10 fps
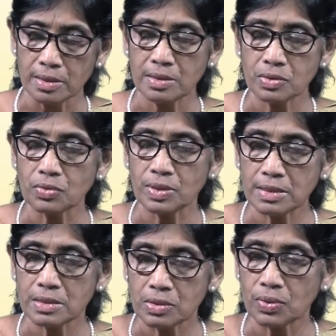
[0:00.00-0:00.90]
so
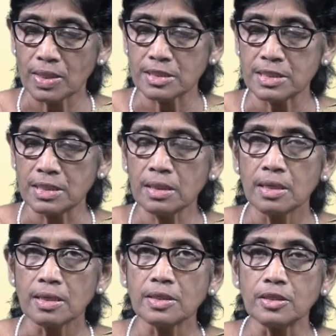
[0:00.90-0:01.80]
that you can see
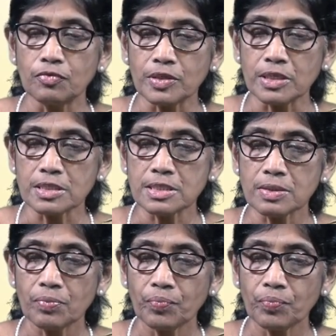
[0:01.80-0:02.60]
the difference.